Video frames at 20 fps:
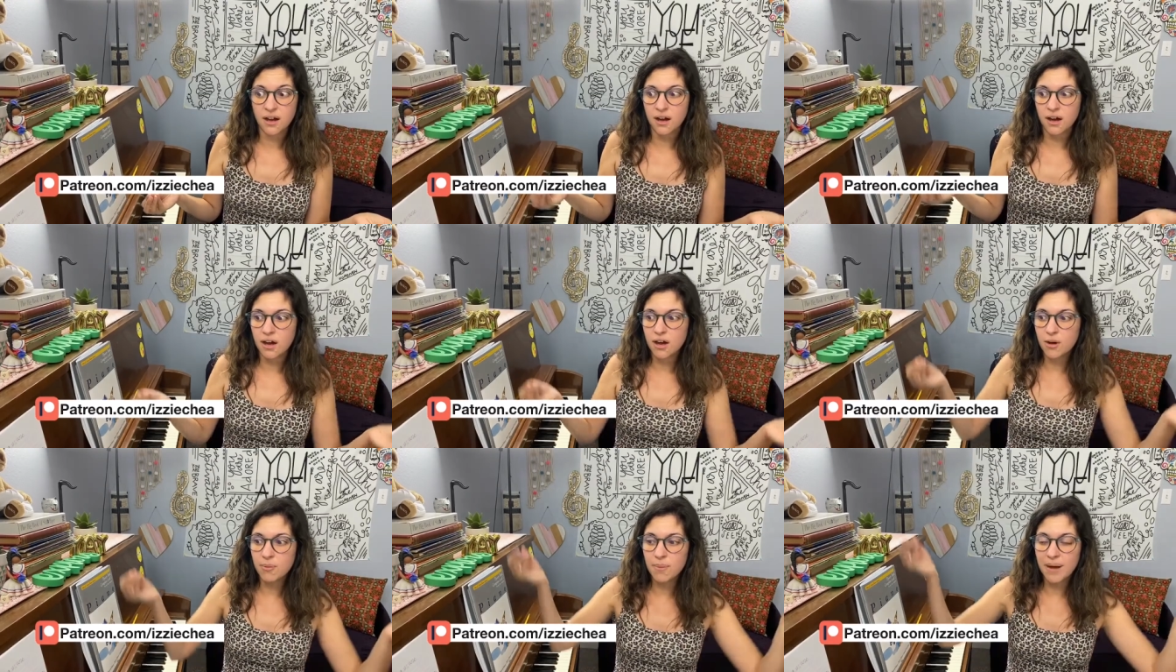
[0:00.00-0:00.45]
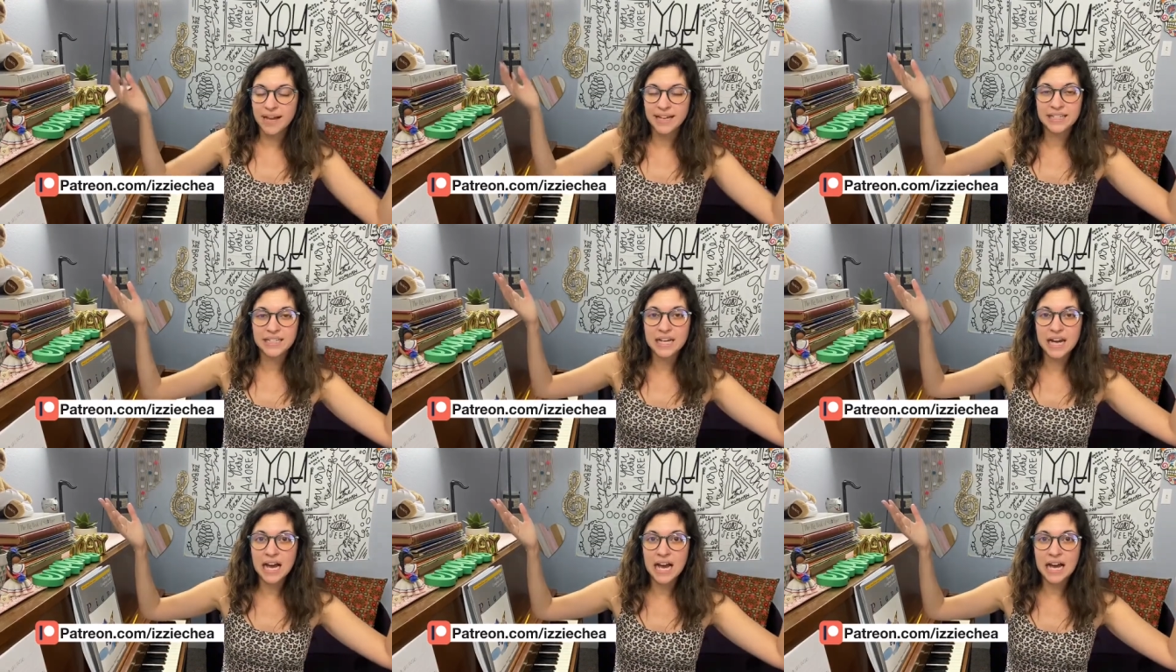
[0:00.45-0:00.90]
Oh my
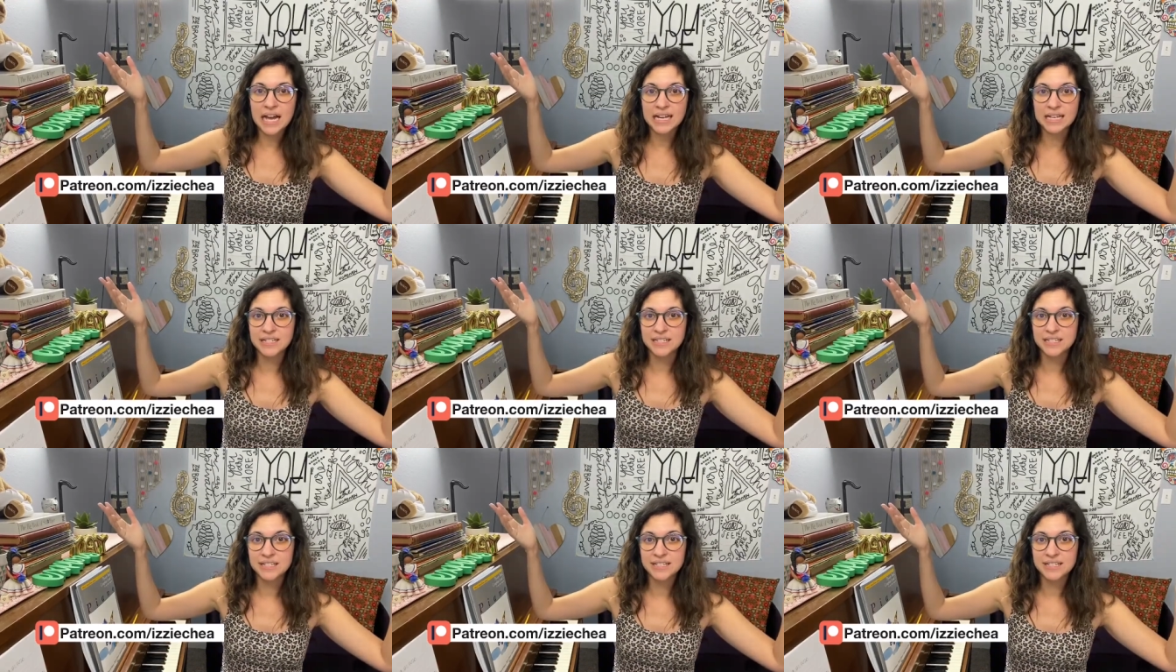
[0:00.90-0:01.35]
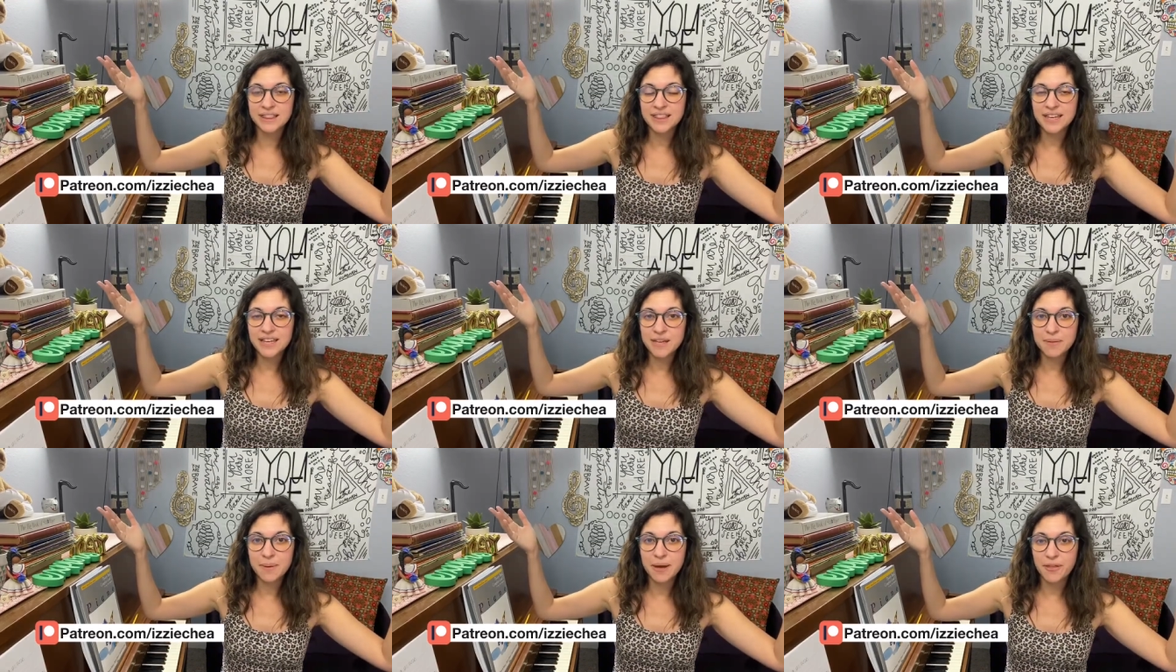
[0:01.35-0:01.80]
gosh,
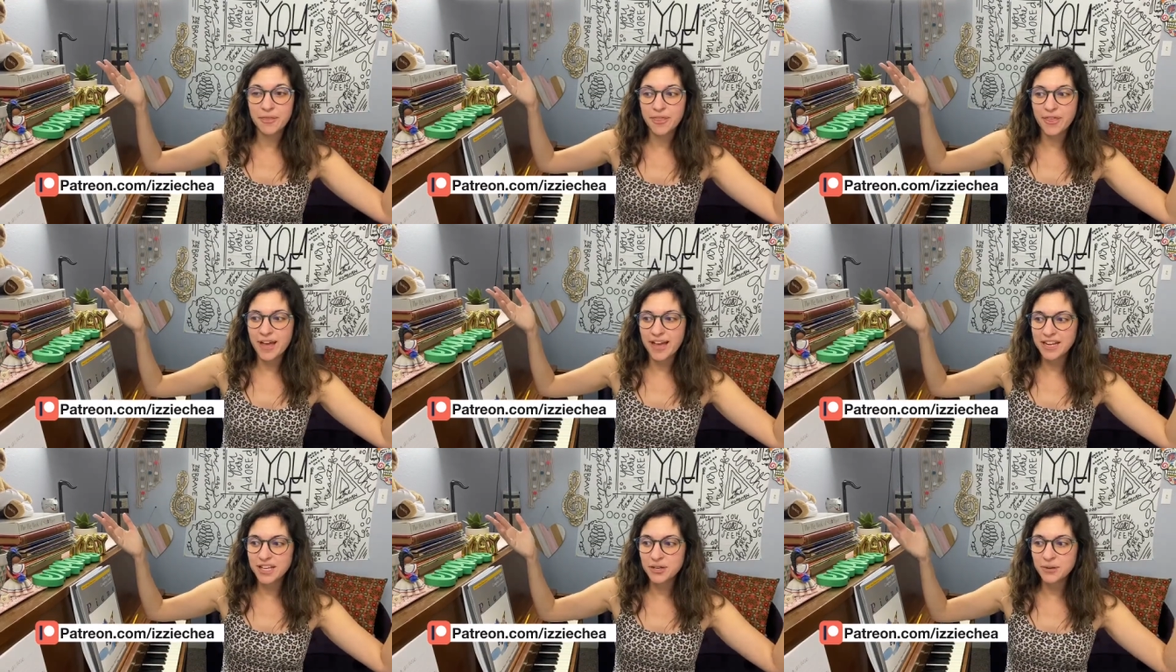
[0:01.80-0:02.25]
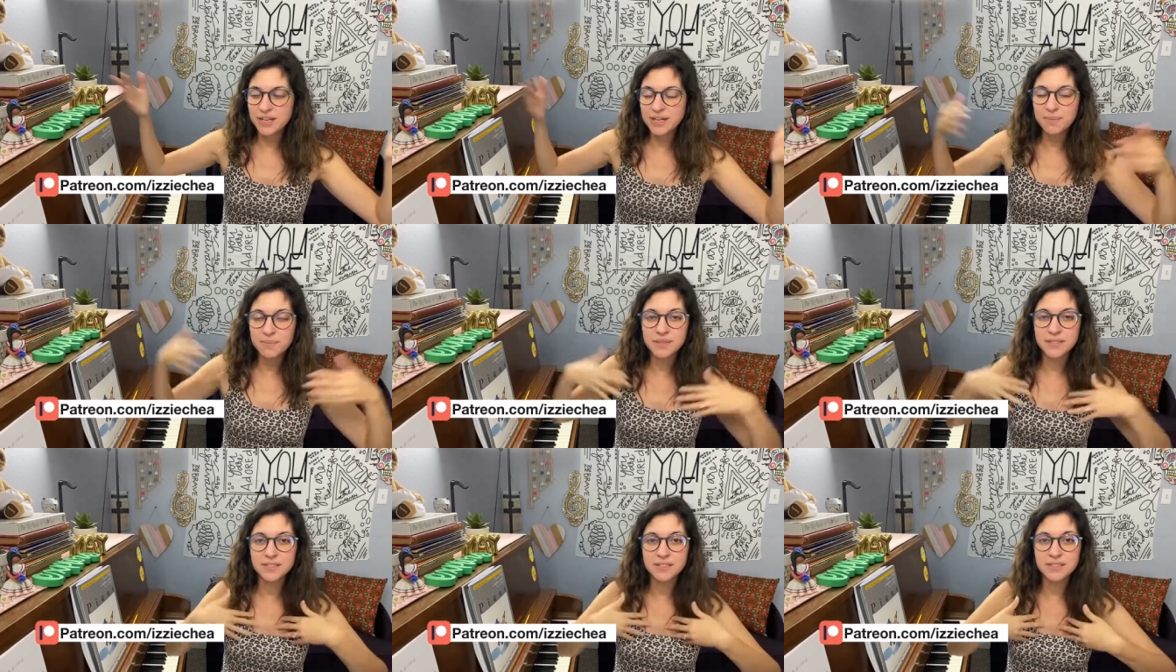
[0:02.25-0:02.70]
think about that. You
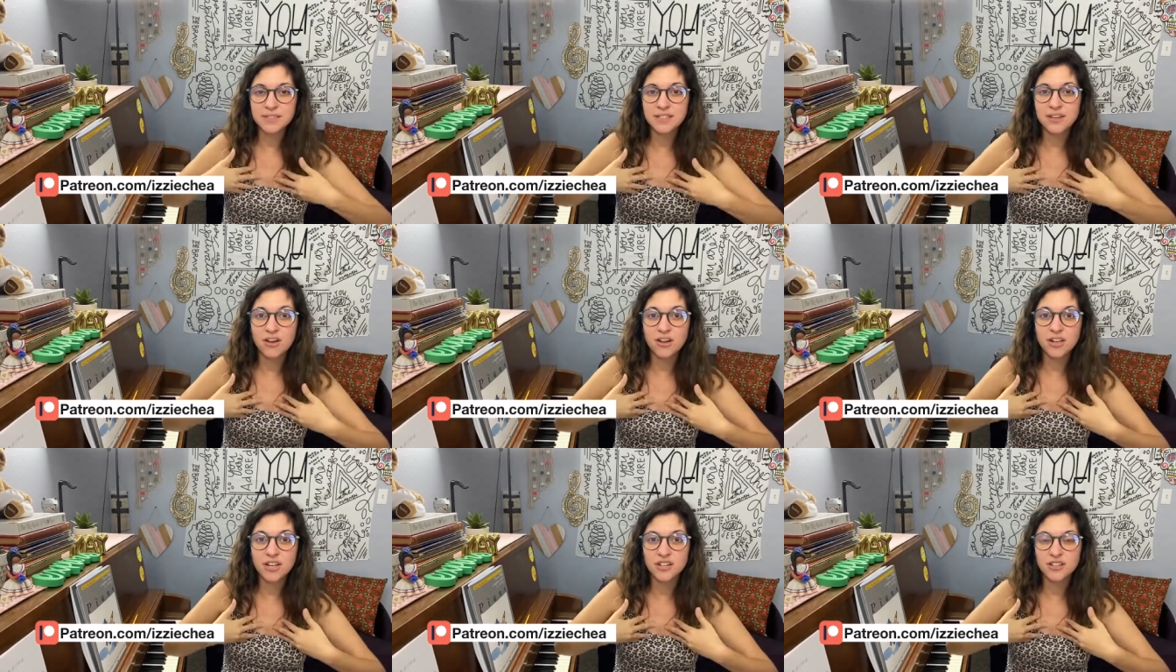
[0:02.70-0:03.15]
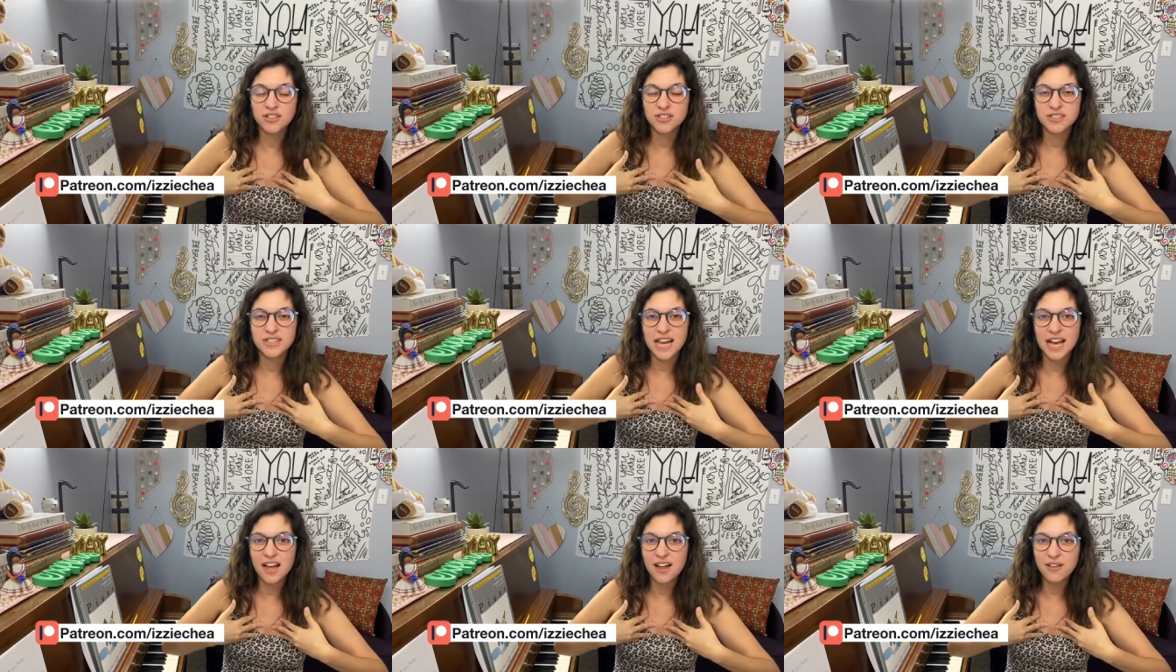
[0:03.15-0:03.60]
get Miss Izzy all to
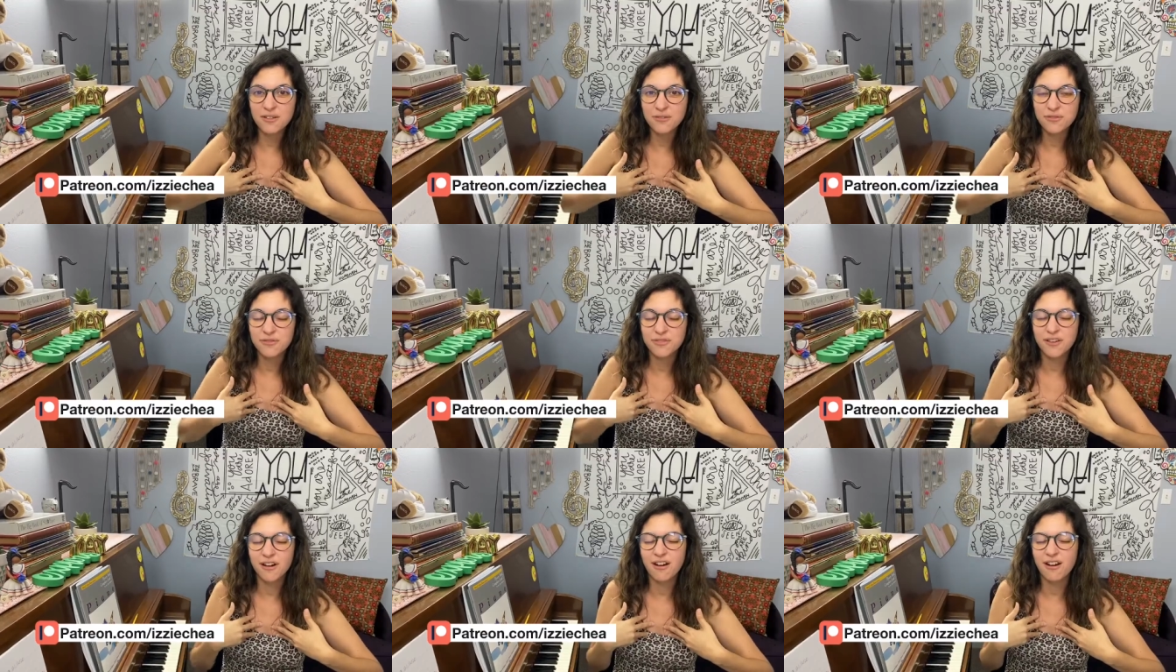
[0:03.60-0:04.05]
yourself?